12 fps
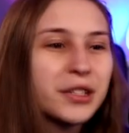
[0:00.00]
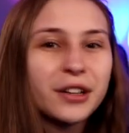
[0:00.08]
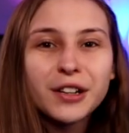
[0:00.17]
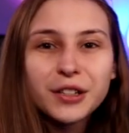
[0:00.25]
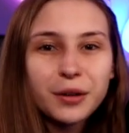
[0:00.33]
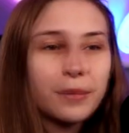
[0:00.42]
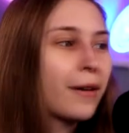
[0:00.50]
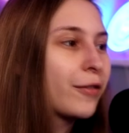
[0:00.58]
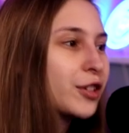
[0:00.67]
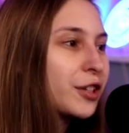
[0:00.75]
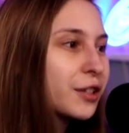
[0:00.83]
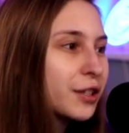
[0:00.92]
we start Stream
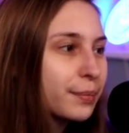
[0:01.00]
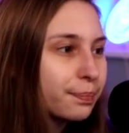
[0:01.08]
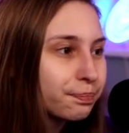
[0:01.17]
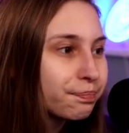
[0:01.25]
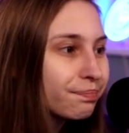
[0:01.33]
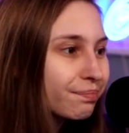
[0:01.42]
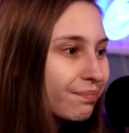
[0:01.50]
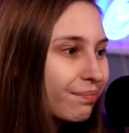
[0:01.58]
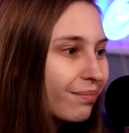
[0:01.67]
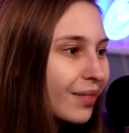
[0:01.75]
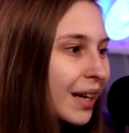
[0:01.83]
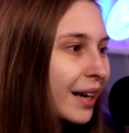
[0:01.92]
Avatars
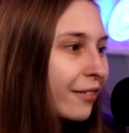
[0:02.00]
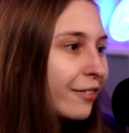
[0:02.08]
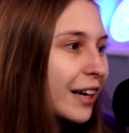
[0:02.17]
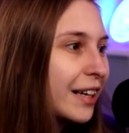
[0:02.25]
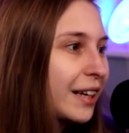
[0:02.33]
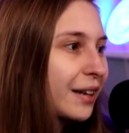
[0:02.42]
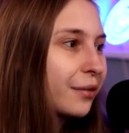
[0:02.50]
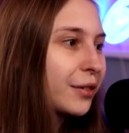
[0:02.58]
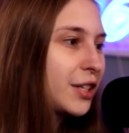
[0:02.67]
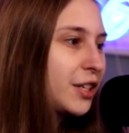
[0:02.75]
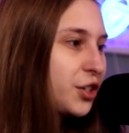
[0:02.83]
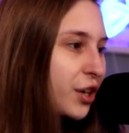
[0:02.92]
and then right here
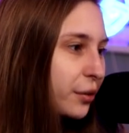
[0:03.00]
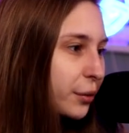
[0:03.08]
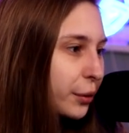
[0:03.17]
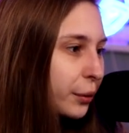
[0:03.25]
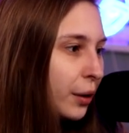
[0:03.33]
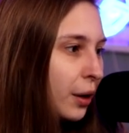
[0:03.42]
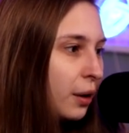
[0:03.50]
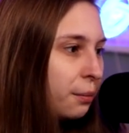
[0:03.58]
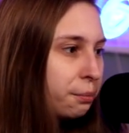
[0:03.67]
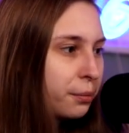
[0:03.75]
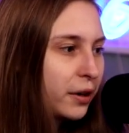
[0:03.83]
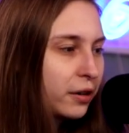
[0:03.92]
we see General.
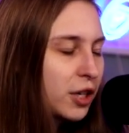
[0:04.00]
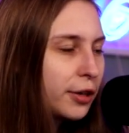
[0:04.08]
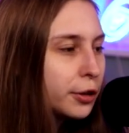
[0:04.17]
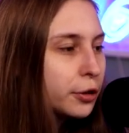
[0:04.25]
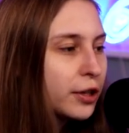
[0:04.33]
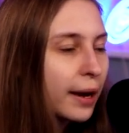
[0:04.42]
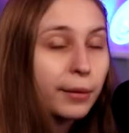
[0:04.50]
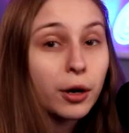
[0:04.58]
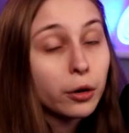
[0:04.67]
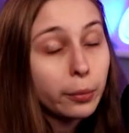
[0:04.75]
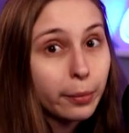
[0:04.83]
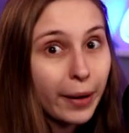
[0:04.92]
But there's also a tab
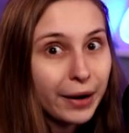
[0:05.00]
called